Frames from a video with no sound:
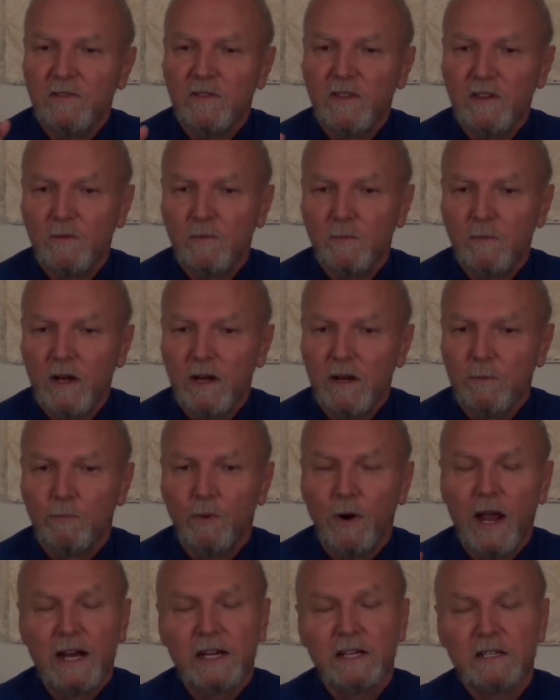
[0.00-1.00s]
the
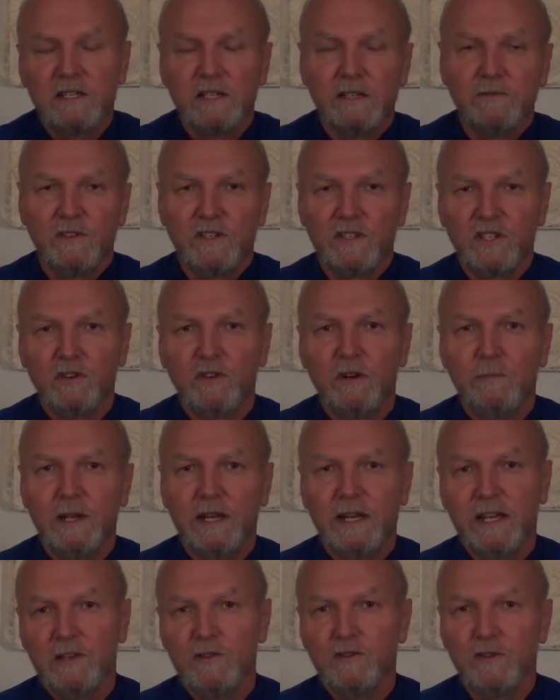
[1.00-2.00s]
practice of
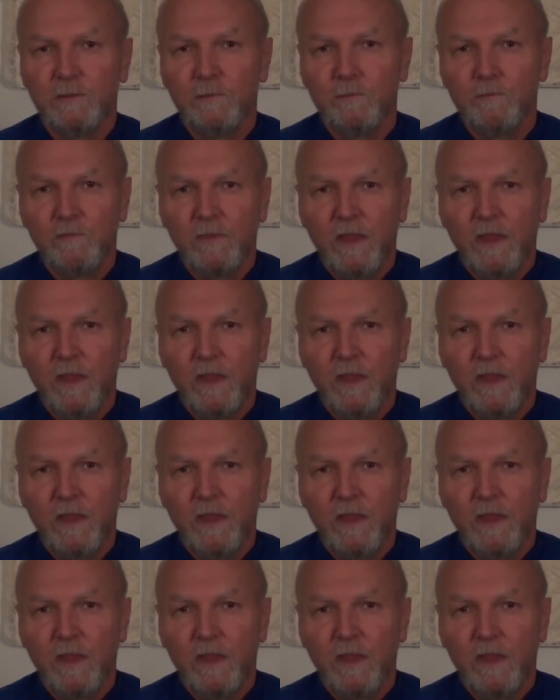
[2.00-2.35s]
discrimination.